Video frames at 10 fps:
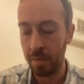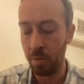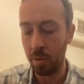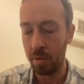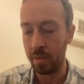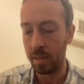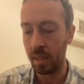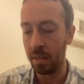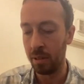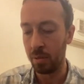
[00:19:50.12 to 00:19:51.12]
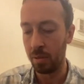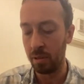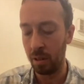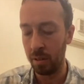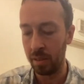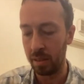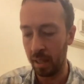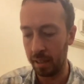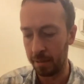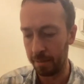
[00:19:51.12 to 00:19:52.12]
the birth of the state of Israel and all of these
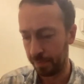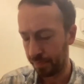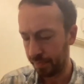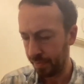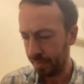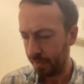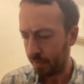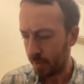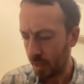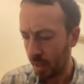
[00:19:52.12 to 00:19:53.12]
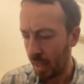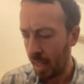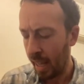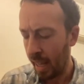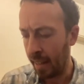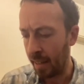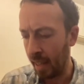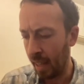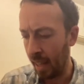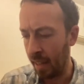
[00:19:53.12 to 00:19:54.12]
things.
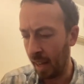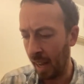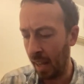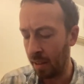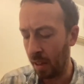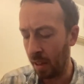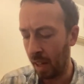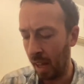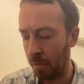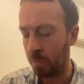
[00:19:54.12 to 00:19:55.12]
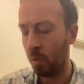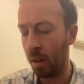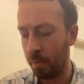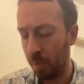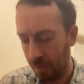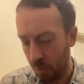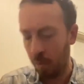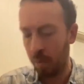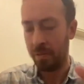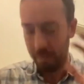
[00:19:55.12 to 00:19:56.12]
And I would want to put
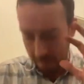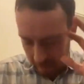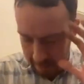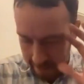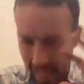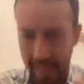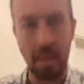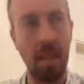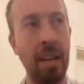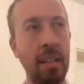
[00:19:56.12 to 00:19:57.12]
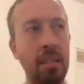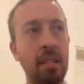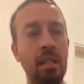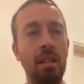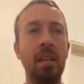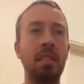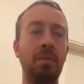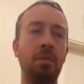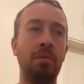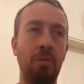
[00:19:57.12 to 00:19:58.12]
forward in that light a
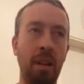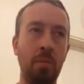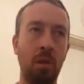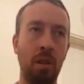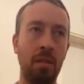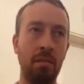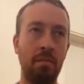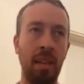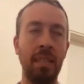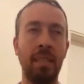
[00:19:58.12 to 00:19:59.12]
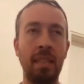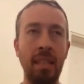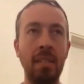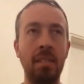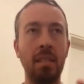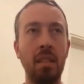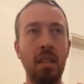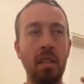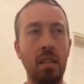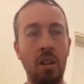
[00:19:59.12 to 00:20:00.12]
different framework that is at least
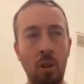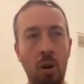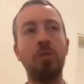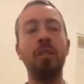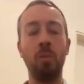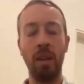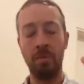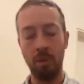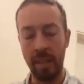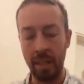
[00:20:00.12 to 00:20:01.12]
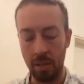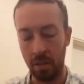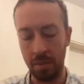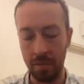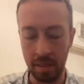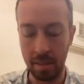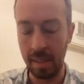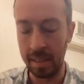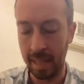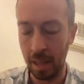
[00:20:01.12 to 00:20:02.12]
an alternate way of looking at all of this
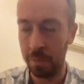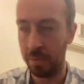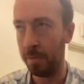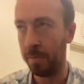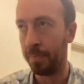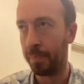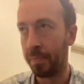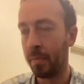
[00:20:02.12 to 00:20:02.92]
that is helpful,